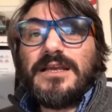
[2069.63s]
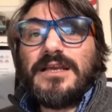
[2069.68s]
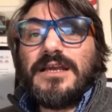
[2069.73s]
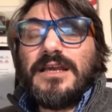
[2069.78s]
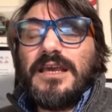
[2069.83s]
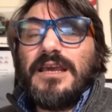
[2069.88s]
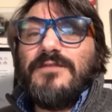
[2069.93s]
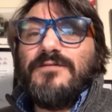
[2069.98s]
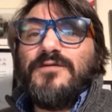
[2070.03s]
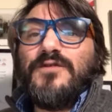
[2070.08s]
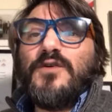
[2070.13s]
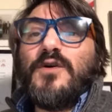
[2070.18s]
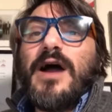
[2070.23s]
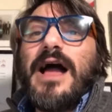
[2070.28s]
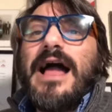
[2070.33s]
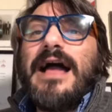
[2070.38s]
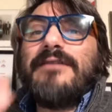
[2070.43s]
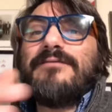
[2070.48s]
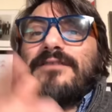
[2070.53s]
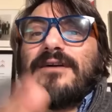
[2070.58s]
If you
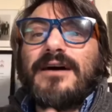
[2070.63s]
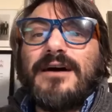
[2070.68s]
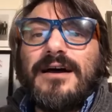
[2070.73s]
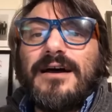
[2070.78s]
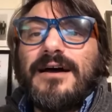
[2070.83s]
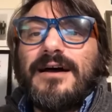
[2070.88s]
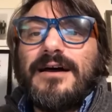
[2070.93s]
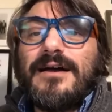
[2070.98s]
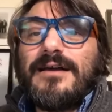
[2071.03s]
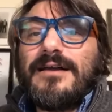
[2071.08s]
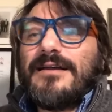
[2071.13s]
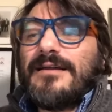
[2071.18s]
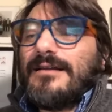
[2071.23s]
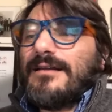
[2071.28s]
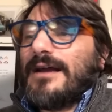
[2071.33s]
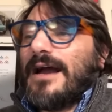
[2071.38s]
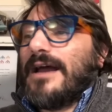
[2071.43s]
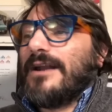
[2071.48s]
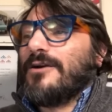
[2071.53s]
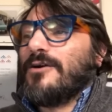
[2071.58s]
have,
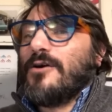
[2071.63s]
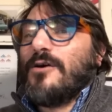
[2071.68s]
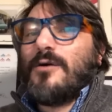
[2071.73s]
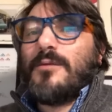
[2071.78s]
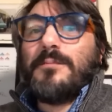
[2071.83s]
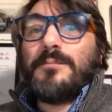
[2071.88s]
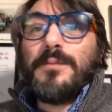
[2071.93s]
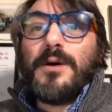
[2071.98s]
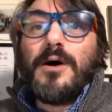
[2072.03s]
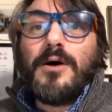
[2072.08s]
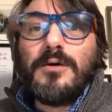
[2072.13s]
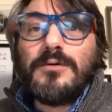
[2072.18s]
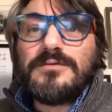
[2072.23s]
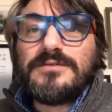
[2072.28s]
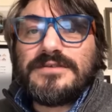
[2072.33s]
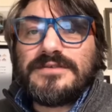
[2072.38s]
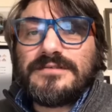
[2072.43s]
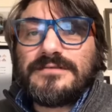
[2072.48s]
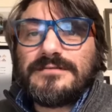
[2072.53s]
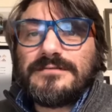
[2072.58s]
I don't know,
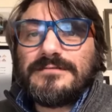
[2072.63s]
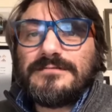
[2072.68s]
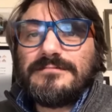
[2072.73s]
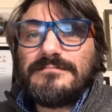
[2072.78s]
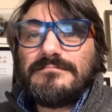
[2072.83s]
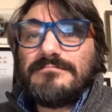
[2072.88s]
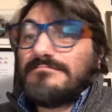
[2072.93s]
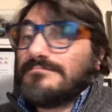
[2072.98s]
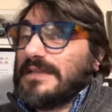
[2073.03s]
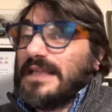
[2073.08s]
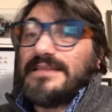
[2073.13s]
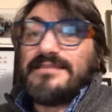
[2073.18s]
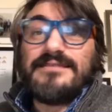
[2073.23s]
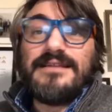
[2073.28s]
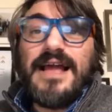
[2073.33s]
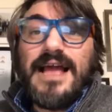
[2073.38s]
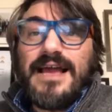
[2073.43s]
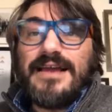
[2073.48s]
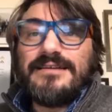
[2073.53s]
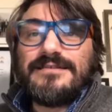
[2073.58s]
boats, that's
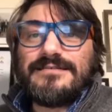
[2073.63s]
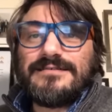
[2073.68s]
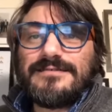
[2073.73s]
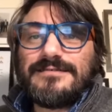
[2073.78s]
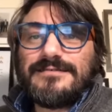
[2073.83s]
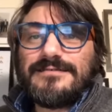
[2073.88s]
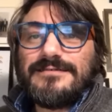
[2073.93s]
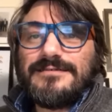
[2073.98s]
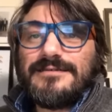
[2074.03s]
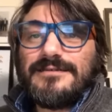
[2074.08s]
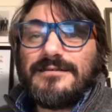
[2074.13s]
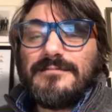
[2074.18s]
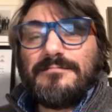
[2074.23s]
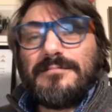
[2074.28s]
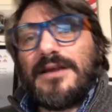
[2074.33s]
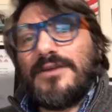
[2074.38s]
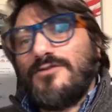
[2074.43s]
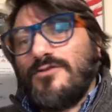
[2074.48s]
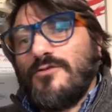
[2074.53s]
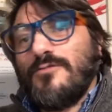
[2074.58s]
nice.
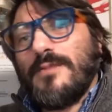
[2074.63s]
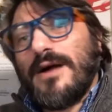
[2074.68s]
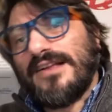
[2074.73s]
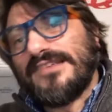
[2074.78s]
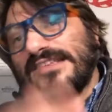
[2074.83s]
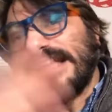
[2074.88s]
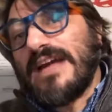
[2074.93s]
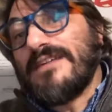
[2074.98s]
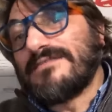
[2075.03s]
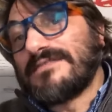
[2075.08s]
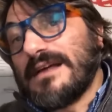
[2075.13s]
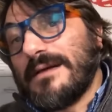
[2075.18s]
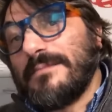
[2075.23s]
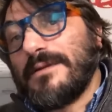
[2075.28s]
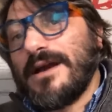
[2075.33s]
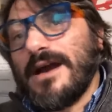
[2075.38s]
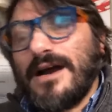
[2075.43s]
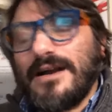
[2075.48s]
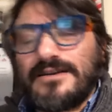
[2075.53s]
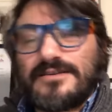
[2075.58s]
But you must
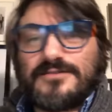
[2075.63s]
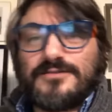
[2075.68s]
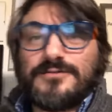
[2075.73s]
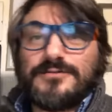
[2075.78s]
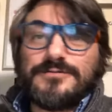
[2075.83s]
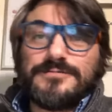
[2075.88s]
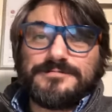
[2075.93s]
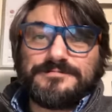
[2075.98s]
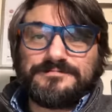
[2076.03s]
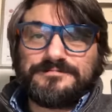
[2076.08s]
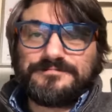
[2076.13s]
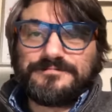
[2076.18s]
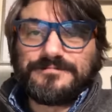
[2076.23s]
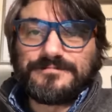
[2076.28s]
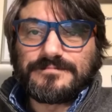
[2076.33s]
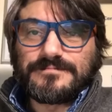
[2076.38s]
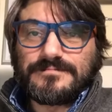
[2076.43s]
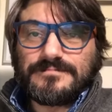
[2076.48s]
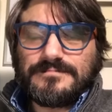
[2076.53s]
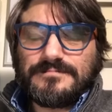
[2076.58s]
have some cars too.
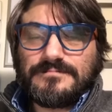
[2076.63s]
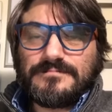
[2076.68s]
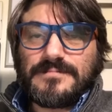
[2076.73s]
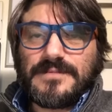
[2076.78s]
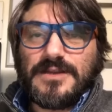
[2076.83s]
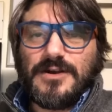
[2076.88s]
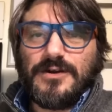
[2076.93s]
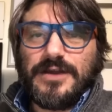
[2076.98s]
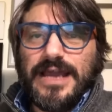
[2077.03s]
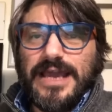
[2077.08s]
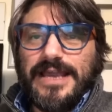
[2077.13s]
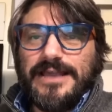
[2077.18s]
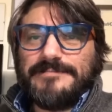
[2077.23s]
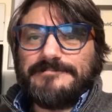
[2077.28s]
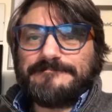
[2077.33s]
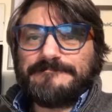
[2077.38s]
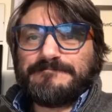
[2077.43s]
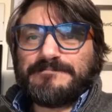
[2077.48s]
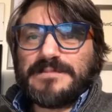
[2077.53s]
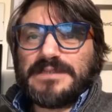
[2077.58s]

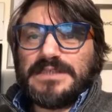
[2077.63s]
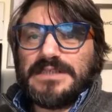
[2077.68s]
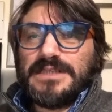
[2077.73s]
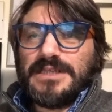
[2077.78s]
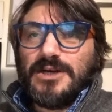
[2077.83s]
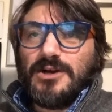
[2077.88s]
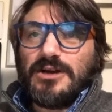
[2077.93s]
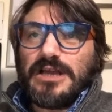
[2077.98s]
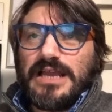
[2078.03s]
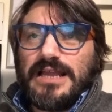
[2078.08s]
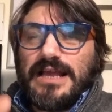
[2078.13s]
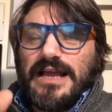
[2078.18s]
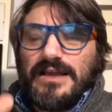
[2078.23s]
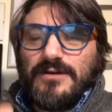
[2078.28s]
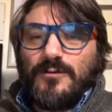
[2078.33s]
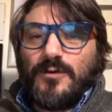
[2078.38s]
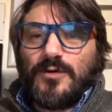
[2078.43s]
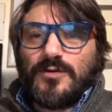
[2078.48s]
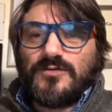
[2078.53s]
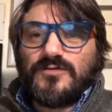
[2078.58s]
Okay? Okay,
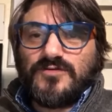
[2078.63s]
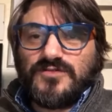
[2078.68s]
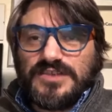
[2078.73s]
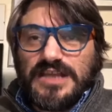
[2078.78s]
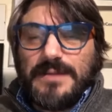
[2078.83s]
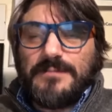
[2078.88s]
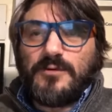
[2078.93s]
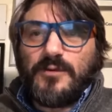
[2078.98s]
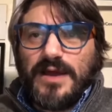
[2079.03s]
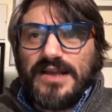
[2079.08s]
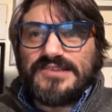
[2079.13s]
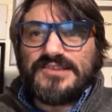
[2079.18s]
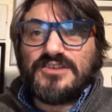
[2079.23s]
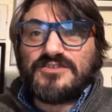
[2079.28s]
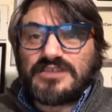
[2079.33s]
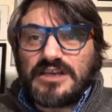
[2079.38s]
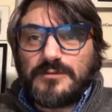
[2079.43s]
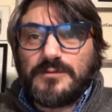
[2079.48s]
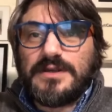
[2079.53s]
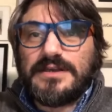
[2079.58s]
some
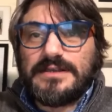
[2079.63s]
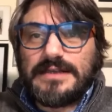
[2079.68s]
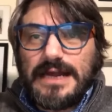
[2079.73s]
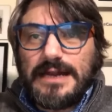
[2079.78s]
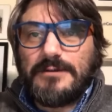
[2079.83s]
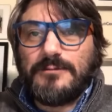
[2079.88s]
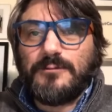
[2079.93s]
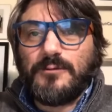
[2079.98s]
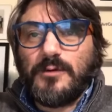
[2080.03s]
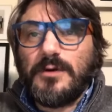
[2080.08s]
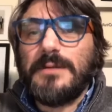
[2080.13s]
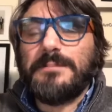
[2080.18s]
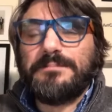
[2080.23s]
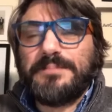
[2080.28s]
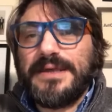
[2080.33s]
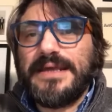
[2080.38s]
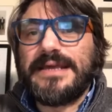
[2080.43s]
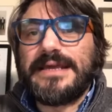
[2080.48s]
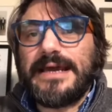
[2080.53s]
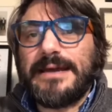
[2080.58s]
questions I will
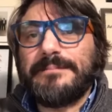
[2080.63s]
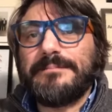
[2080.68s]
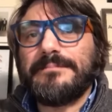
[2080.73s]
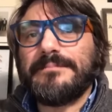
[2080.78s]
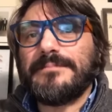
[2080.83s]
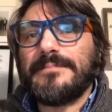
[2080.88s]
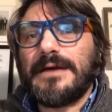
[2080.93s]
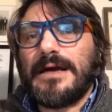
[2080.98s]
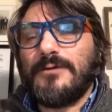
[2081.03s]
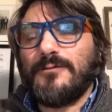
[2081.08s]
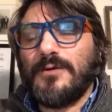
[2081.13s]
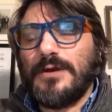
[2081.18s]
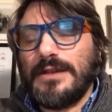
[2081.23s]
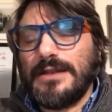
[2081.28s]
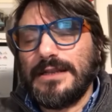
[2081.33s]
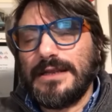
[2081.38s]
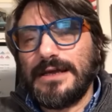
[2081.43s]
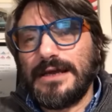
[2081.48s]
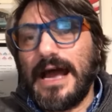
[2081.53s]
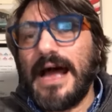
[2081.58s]
pick up, I
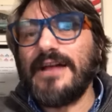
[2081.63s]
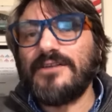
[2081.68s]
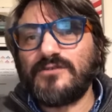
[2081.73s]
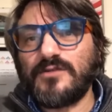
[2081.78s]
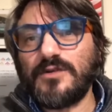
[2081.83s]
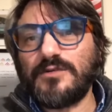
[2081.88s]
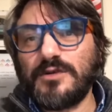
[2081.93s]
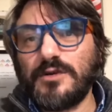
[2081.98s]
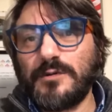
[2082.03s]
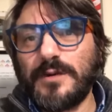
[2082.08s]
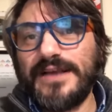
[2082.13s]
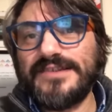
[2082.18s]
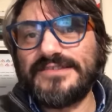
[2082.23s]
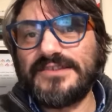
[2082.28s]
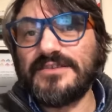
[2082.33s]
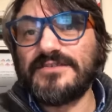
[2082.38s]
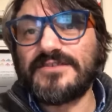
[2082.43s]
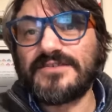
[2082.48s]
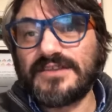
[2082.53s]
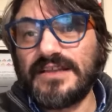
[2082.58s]
will answer to the
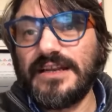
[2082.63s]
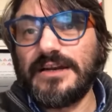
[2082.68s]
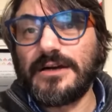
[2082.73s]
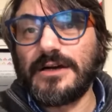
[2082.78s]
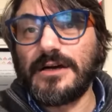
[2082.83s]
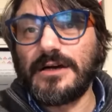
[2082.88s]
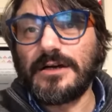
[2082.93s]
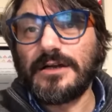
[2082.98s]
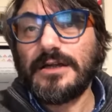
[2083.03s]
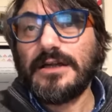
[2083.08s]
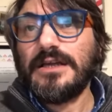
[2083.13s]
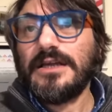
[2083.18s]
questions later on.